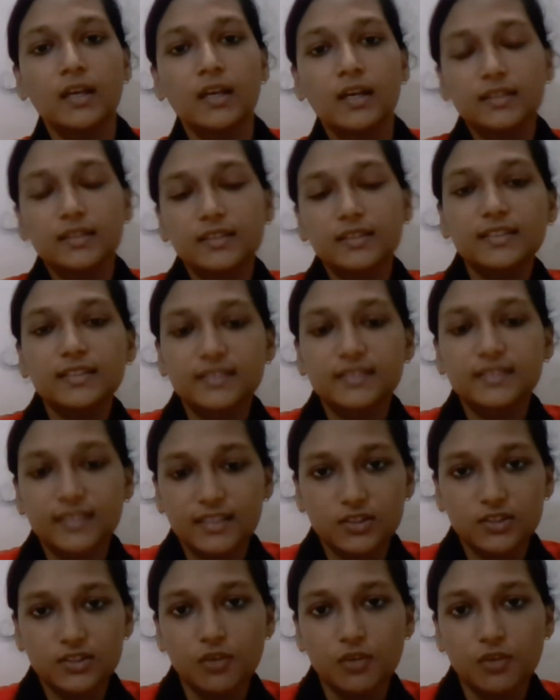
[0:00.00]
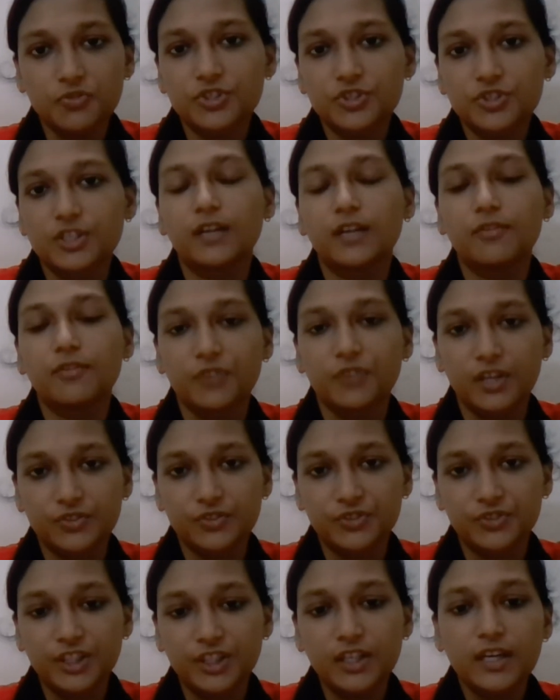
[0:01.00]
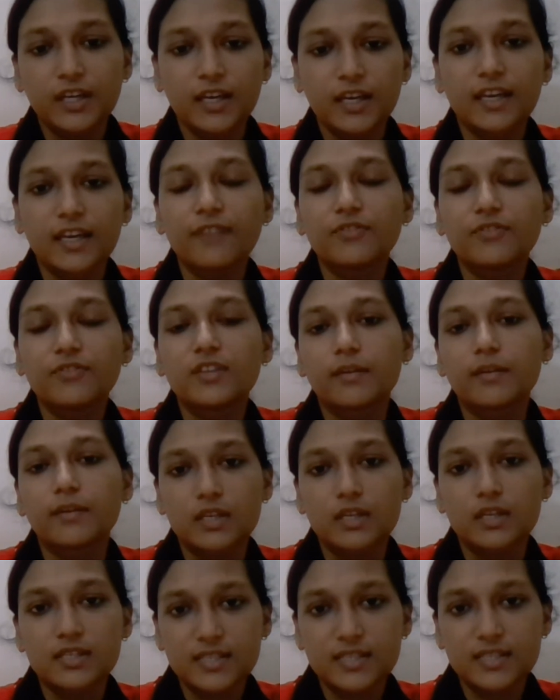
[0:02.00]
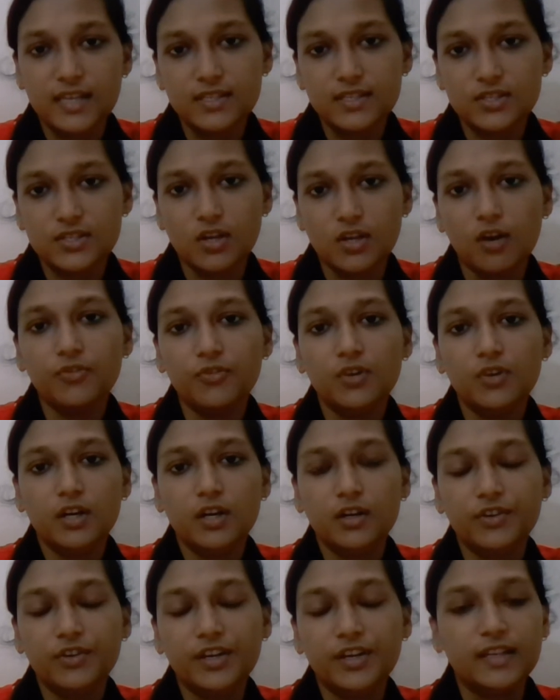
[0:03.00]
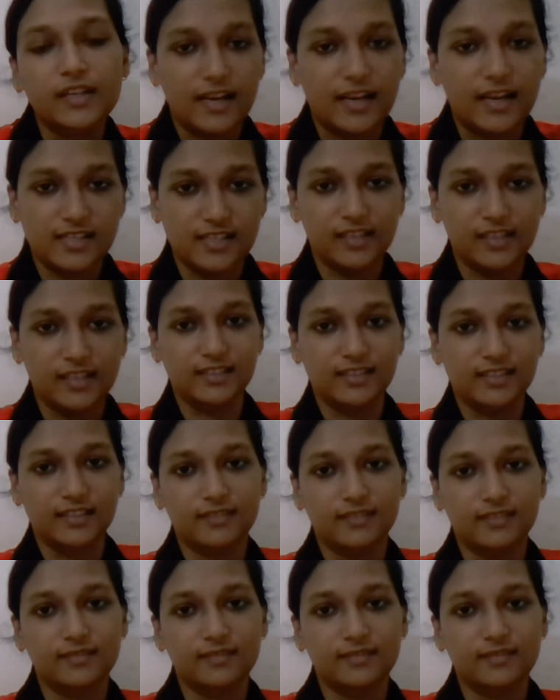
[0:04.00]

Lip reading: This sense of shared victory gave them the sense of Greek nationality.